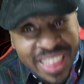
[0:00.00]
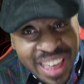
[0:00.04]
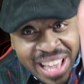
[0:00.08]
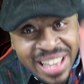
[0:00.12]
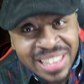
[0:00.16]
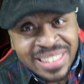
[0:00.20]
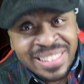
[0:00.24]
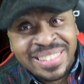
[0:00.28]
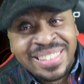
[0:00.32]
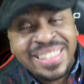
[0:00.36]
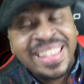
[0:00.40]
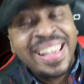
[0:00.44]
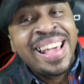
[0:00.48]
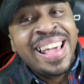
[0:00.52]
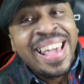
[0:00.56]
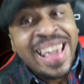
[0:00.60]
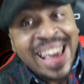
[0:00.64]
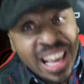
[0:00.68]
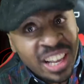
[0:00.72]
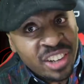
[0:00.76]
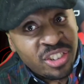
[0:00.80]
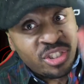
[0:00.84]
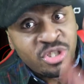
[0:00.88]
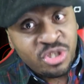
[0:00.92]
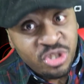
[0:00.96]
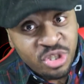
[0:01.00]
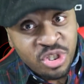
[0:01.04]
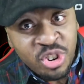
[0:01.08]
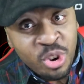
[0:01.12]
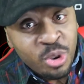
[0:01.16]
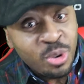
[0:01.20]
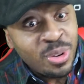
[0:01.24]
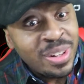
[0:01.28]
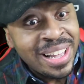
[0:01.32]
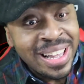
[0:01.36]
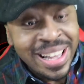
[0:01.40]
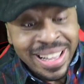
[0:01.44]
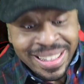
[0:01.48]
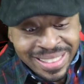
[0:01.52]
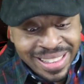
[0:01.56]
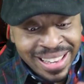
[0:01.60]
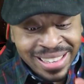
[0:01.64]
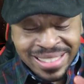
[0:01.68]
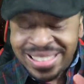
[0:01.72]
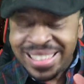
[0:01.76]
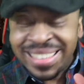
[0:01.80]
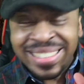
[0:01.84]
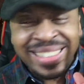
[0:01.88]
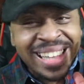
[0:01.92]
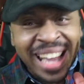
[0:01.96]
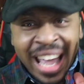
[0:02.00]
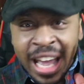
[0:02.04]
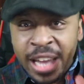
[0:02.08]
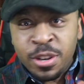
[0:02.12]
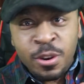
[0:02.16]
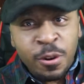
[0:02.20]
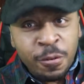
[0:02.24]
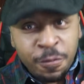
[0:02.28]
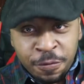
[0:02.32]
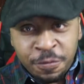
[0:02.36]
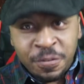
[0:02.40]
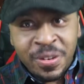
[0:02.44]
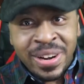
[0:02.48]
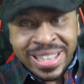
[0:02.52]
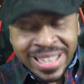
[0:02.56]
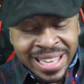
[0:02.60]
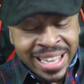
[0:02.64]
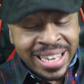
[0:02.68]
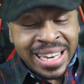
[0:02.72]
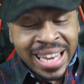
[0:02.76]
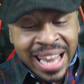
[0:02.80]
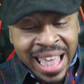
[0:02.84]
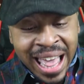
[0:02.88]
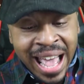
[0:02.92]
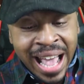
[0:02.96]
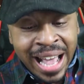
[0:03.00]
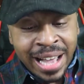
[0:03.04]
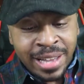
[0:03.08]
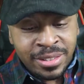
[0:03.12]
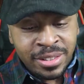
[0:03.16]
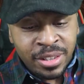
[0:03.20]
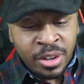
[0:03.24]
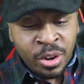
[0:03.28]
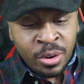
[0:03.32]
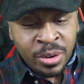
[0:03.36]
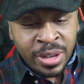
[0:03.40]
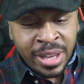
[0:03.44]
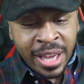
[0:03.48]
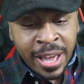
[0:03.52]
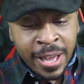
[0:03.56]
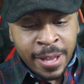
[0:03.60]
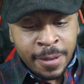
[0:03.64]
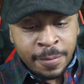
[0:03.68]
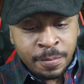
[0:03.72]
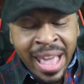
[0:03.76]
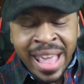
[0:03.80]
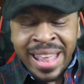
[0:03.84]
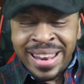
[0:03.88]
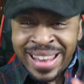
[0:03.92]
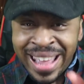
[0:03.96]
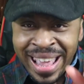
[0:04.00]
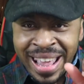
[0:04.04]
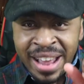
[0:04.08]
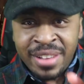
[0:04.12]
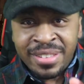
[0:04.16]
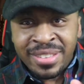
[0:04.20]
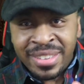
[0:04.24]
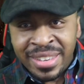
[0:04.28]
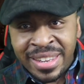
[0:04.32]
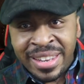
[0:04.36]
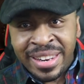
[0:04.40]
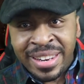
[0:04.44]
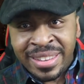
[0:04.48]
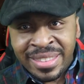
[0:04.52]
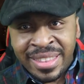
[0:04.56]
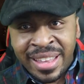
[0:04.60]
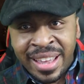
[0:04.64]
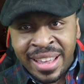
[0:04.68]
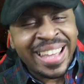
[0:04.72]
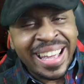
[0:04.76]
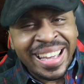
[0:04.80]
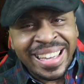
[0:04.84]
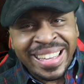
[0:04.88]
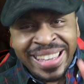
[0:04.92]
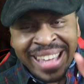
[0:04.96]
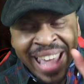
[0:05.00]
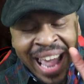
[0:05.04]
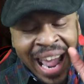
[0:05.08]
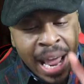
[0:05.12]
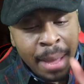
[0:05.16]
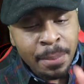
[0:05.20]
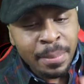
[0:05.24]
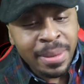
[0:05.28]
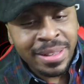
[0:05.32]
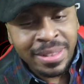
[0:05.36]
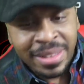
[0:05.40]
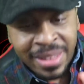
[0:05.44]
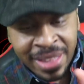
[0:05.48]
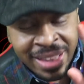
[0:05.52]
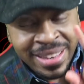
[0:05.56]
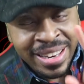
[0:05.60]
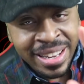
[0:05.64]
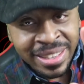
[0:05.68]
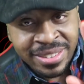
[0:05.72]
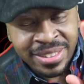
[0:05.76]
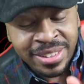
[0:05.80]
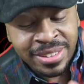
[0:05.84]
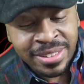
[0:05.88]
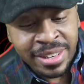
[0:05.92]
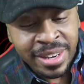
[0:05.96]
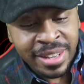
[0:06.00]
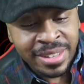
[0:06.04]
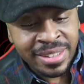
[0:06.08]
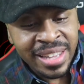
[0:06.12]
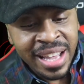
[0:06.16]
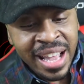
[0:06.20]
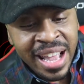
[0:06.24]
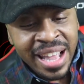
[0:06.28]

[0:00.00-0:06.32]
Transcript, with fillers: this is true. This is not no freaking lies, okay? And here's another thing. The gaming, listen to this.